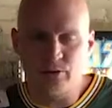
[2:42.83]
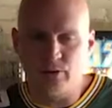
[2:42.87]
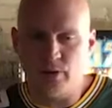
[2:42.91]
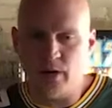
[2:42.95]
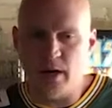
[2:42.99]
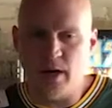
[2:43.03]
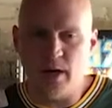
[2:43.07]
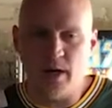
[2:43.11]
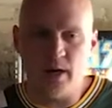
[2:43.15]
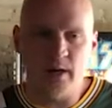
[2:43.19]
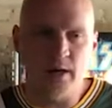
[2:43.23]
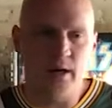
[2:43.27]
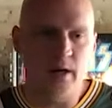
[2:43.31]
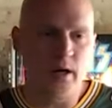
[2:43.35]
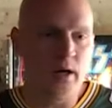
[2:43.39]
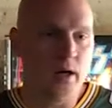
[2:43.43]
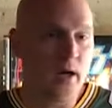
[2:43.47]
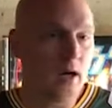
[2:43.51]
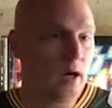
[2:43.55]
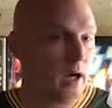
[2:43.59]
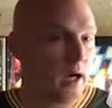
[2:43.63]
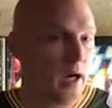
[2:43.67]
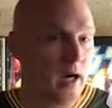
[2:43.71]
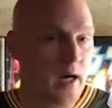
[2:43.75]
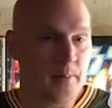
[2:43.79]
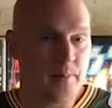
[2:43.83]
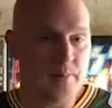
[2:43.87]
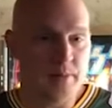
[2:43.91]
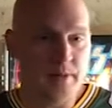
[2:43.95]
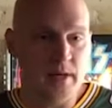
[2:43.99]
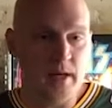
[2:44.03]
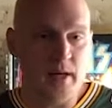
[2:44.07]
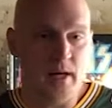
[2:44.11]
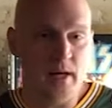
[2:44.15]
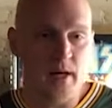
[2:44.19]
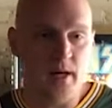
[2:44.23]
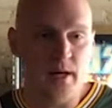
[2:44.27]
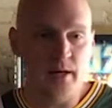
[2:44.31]
try
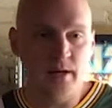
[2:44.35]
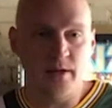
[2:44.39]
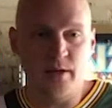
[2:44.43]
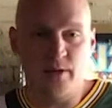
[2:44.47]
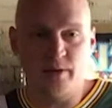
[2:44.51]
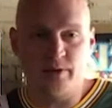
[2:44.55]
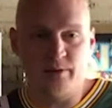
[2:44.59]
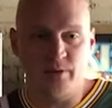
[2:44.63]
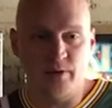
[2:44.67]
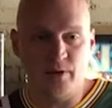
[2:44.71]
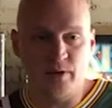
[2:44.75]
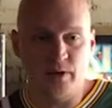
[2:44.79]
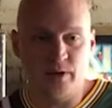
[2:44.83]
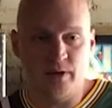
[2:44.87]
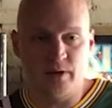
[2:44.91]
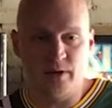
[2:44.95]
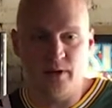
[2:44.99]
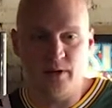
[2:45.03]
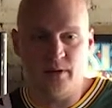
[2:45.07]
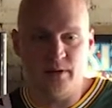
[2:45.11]
IPA, that was very good.